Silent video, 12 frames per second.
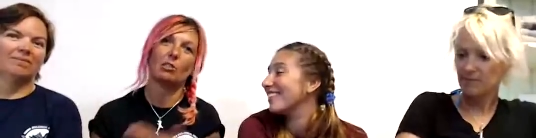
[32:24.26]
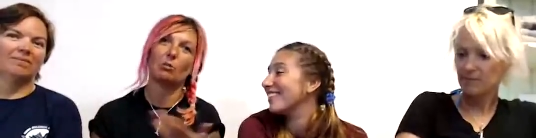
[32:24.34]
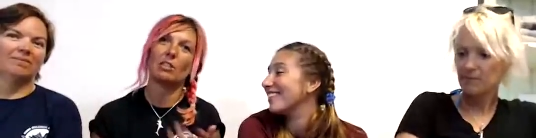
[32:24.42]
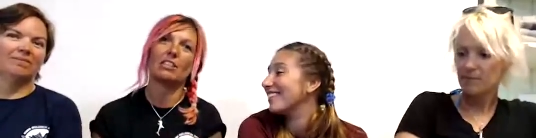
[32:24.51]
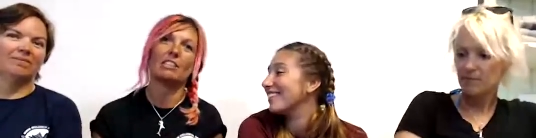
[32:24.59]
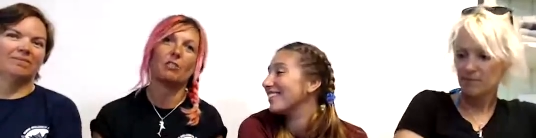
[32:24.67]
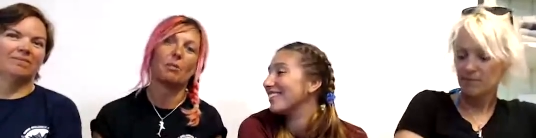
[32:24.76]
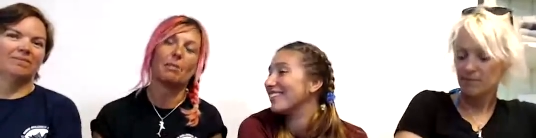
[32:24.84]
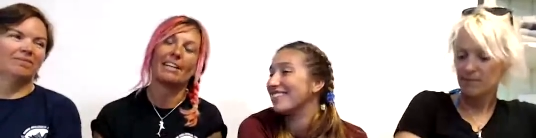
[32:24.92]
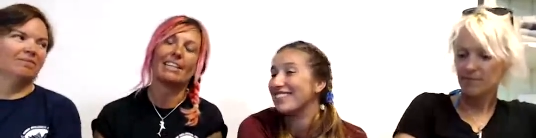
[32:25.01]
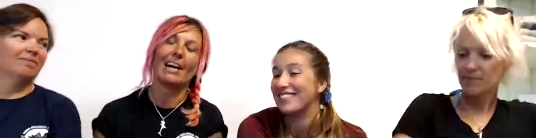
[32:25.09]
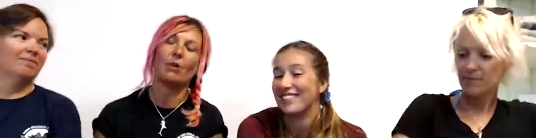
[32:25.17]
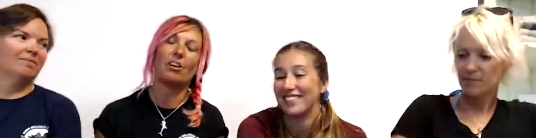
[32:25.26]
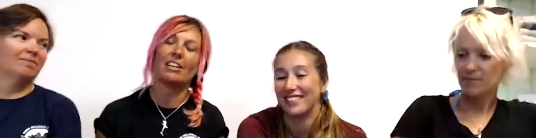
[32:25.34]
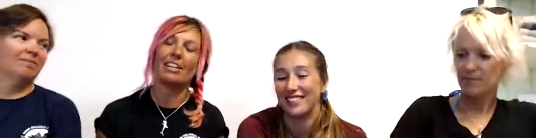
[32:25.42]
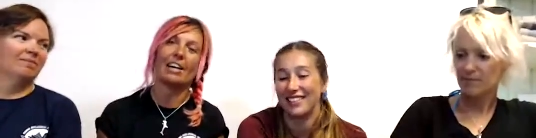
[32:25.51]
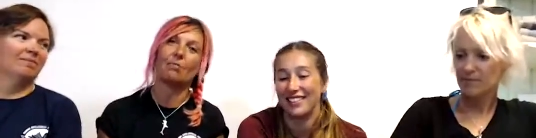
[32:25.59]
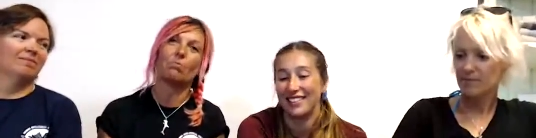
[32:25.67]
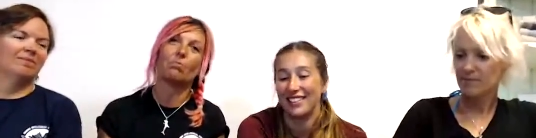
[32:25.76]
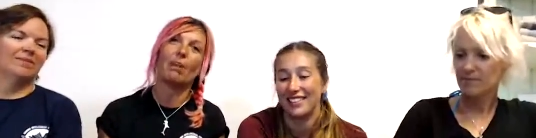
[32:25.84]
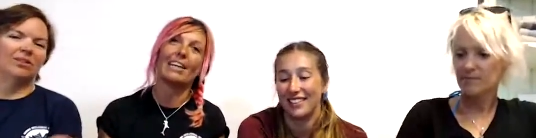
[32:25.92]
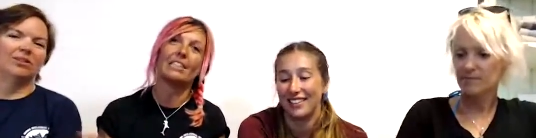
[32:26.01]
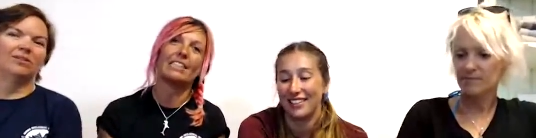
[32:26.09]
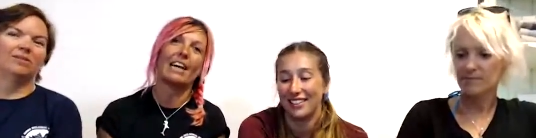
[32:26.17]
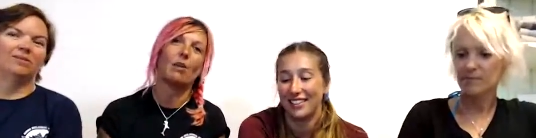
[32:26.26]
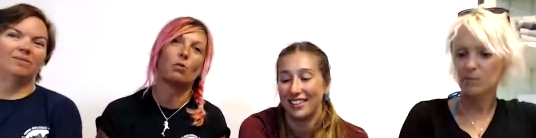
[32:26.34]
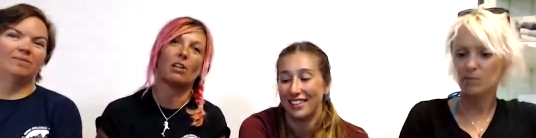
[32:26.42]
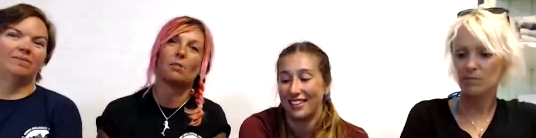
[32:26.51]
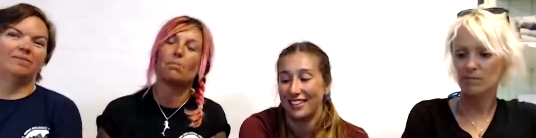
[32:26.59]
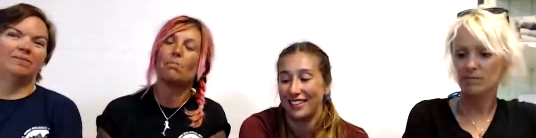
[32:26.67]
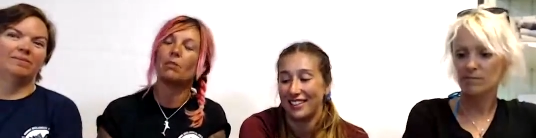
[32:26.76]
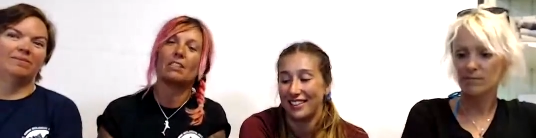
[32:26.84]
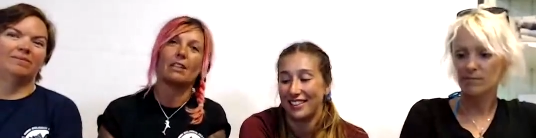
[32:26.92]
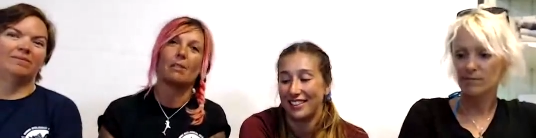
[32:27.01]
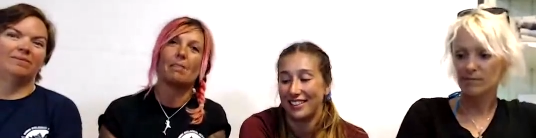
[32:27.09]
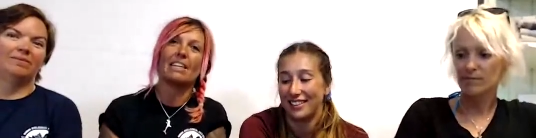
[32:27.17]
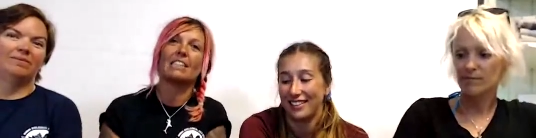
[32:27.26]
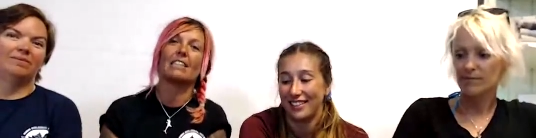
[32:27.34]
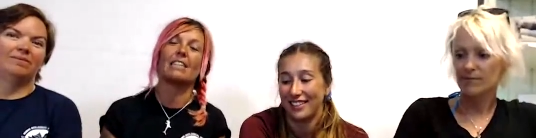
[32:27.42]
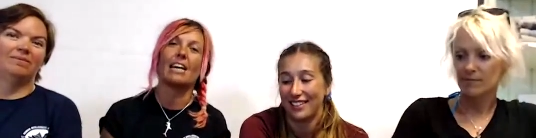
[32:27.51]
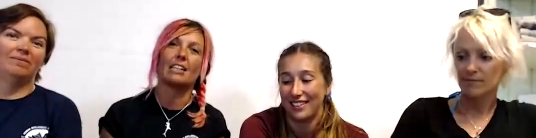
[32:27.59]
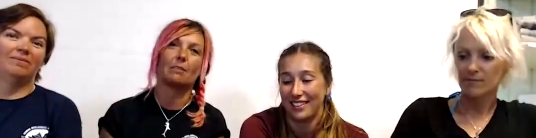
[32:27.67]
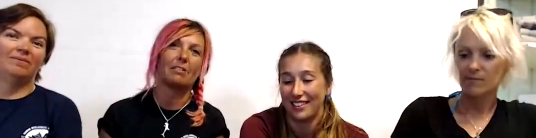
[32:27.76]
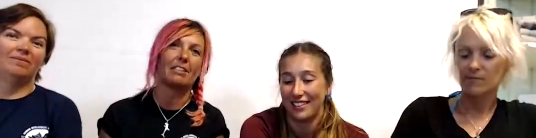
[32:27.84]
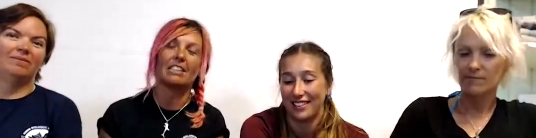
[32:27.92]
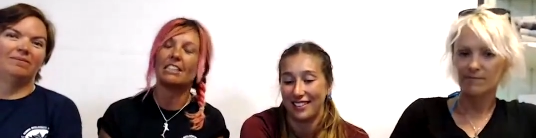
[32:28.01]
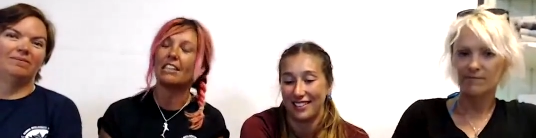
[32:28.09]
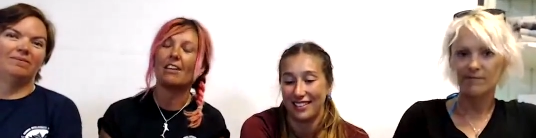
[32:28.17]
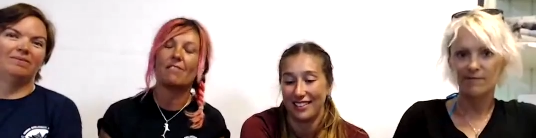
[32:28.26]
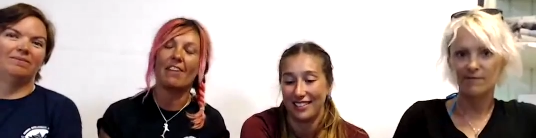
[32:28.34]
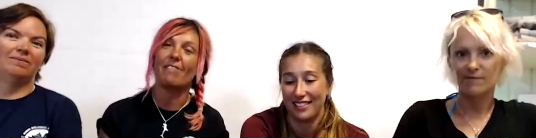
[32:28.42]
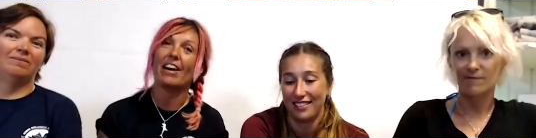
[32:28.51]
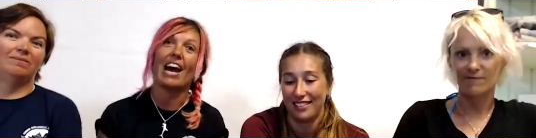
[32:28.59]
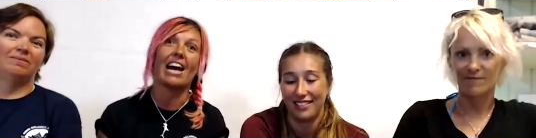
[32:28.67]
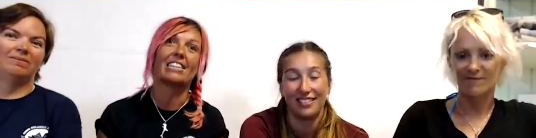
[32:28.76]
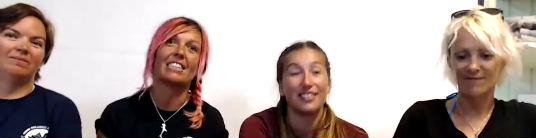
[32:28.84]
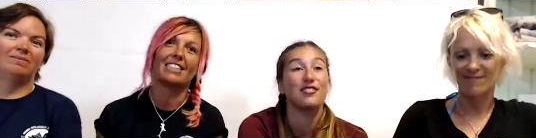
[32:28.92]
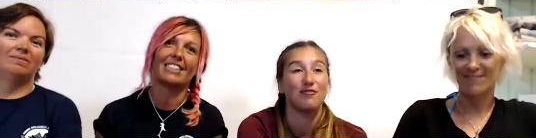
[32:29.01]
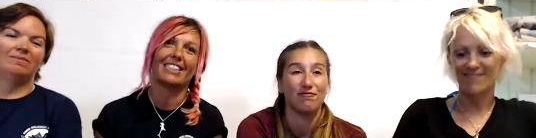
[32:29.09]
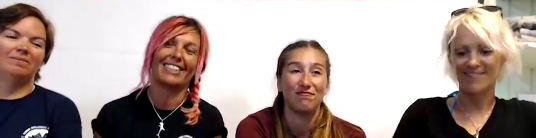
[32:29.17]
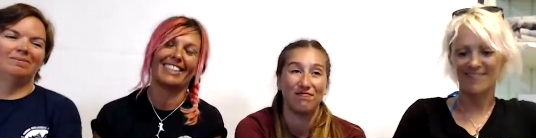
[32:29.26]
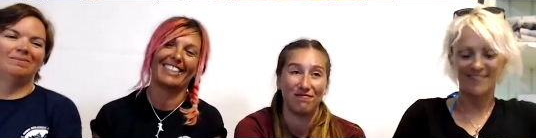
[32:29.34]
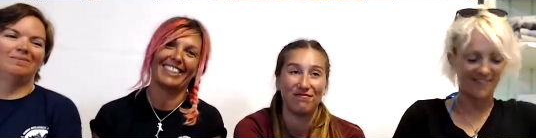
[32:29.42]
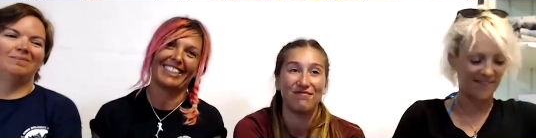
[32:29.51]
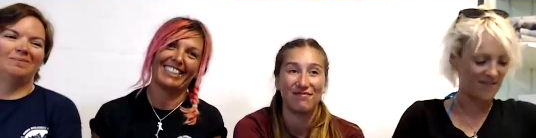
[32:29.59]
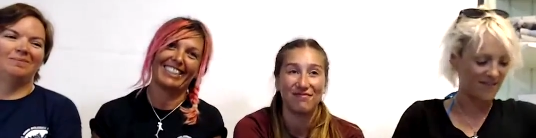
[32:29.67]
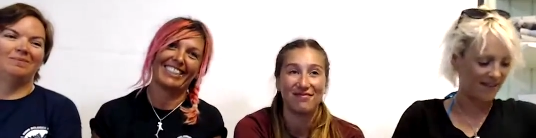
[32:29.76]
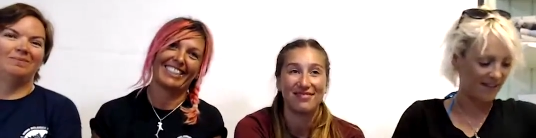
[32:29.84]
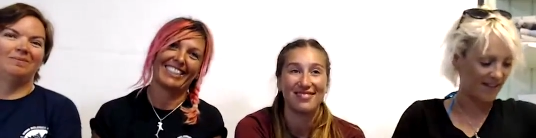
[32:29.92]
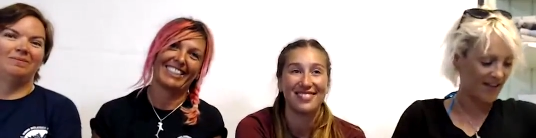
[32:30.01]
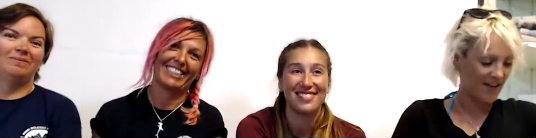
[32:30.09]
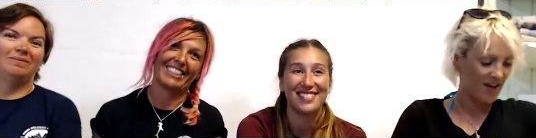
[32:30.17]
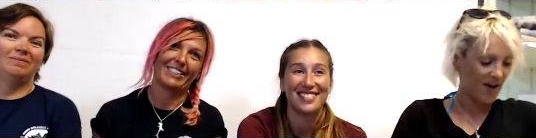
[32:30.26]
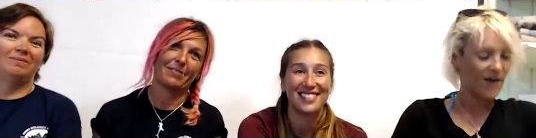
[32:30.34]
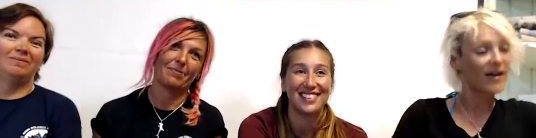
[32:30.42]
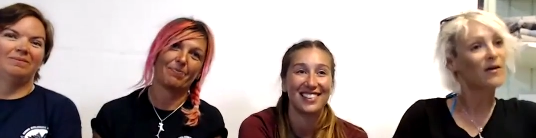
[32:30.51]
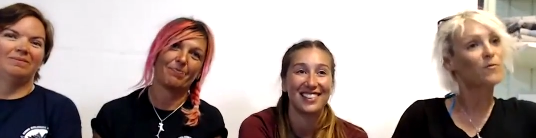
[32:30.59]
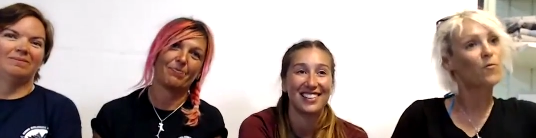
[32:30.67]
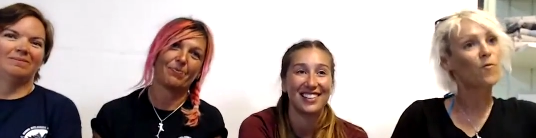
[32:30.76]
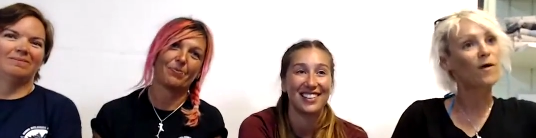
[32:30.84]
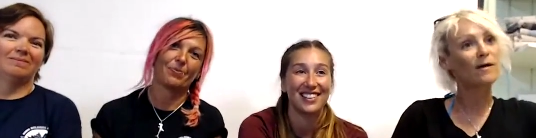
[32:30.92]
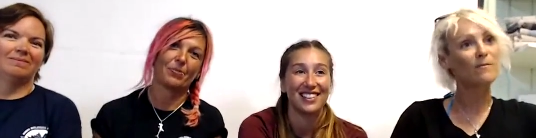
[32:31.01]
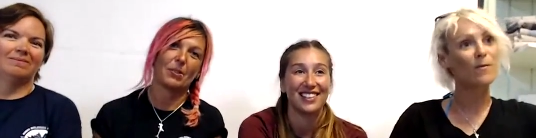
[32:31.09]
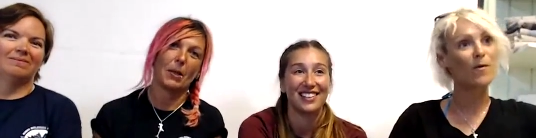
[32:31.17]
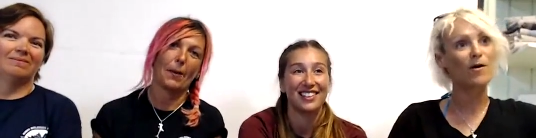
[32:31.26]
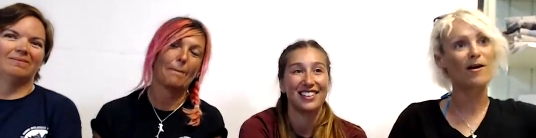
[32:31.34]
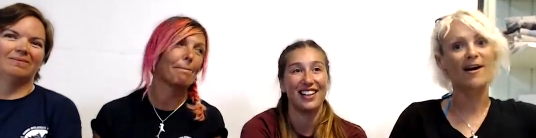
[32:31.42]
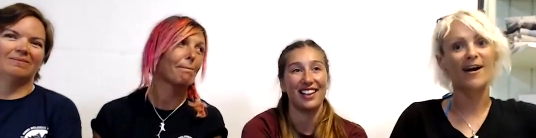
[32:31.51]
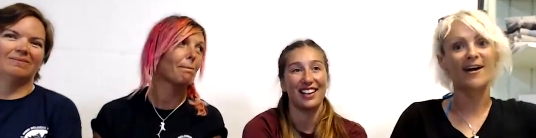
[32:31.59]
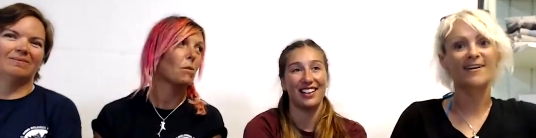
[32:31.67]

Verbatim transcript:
Speaker 1: us for about an hour, and hands down one of the most amazing experiences I've ever had. All
Speaker 2: right, and one more.